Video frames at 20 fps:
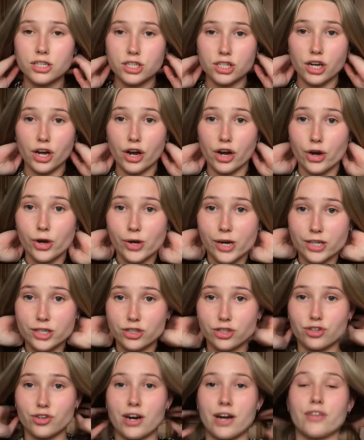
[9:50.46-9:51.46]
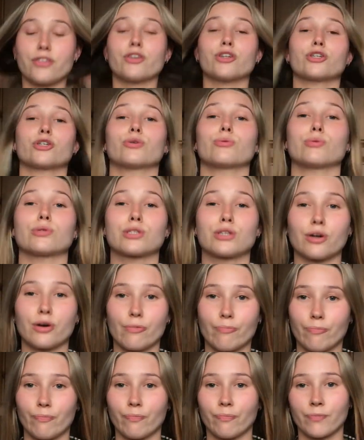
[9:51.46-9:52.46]
So I just tried the shorts on,
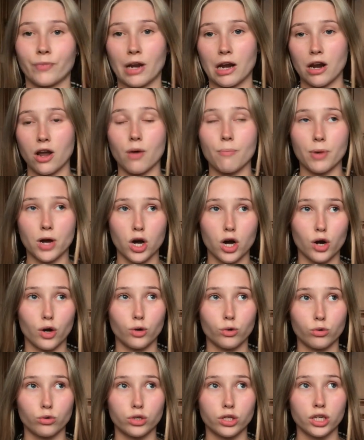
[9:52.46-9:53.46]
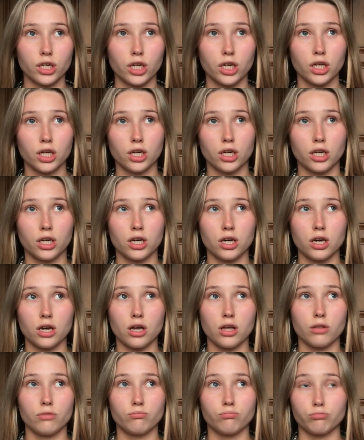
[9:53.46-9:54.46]
um, lo and behold,
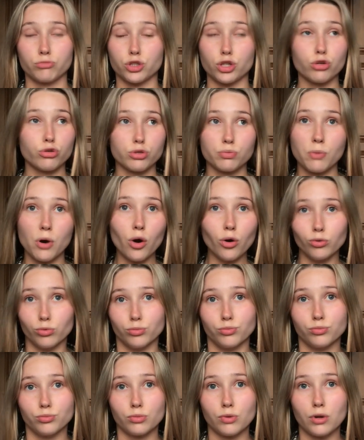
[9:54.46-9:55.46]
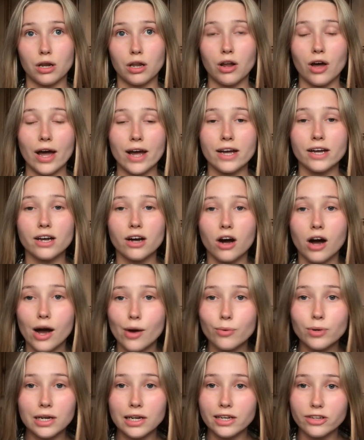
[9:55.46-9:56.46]
too small. Like I
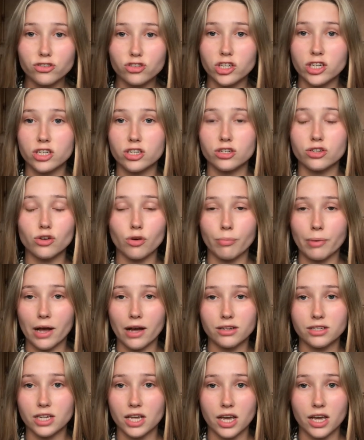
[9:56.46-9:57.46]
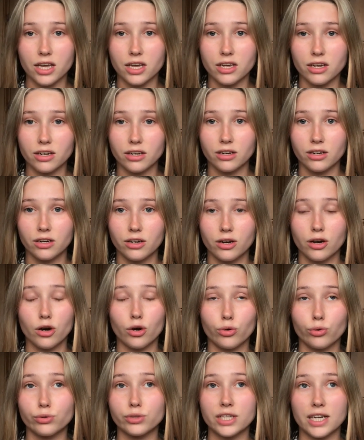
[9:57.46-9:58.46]
would literally just not be able to eat
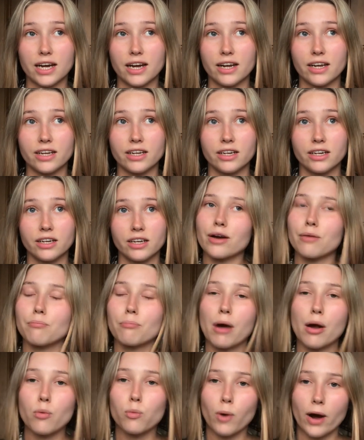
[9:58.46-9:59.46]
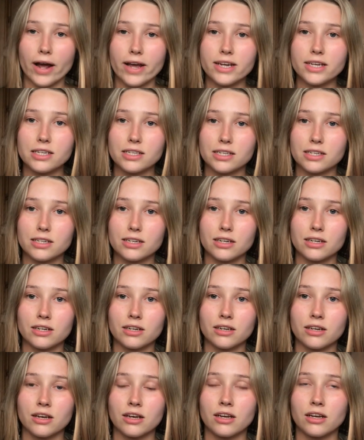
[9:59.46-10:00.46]
all day. My waist,
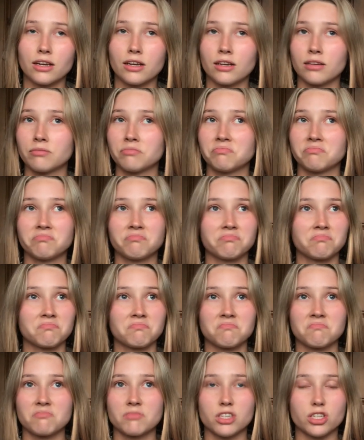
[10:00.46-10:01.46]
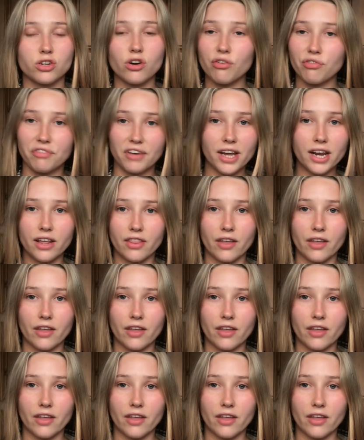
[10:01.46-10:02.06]
it's not feeling